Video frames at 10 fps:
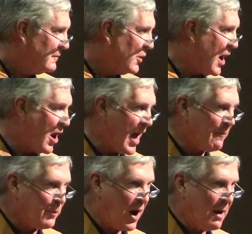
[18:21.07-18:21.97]
We all
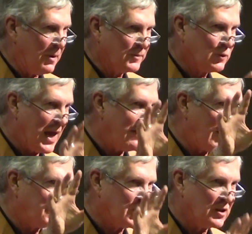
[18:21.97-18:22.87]
have problems. We have
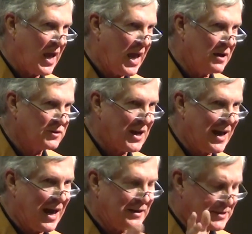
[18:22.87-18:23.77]
ups and downs.
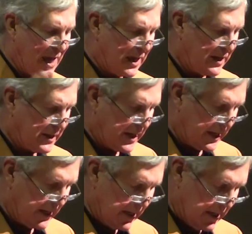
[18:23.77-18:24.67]
I sat at
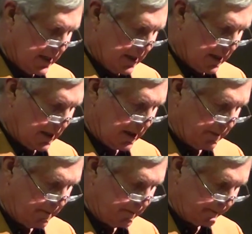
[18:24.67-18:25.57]

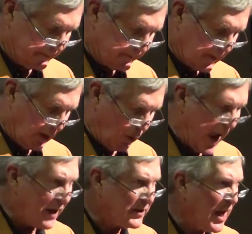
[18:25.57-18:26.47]
a
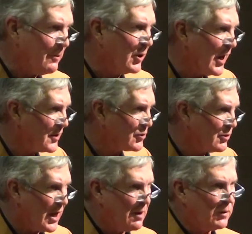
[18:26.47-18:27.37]
round table
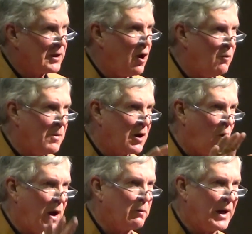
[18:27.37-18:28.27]
yesterday with Colt
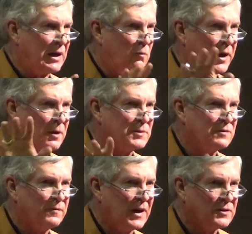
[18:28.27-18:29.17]
McCoy, Ricky Williams,
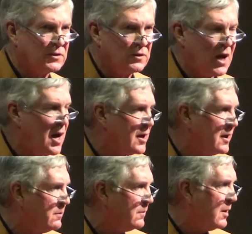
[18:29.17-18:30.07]
and Vince Young,
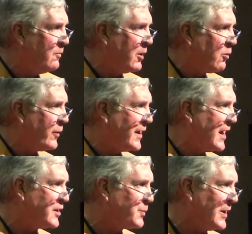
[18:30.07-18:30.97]
and we were with
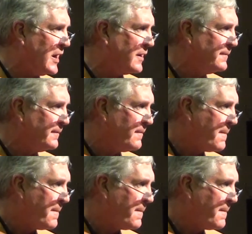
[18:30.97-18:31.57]
ESPN.